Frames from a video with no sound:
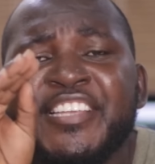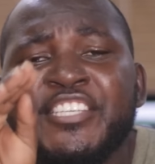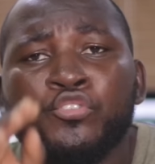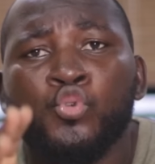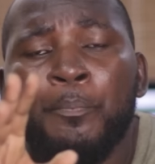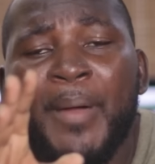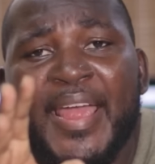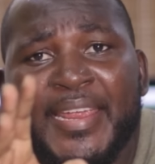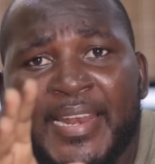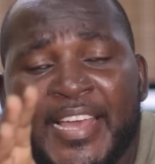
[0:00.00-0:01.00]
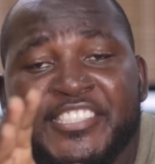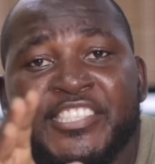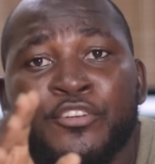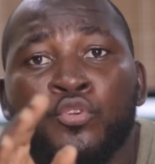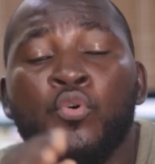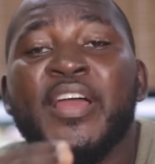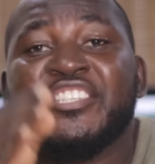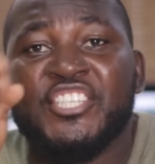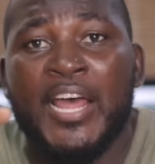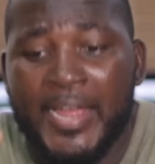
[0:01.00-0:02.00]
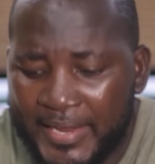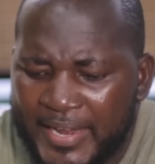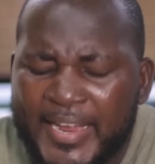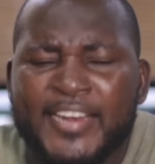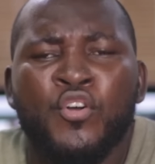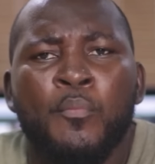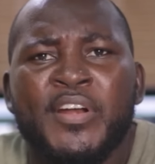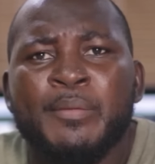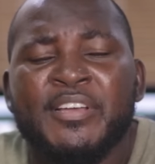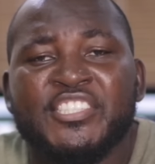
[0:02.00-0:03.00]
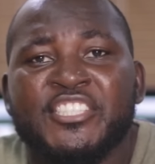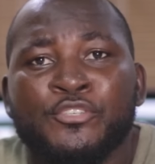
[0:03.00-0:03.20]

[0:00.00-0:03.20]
Ejisu by election, no, echna, and no more the best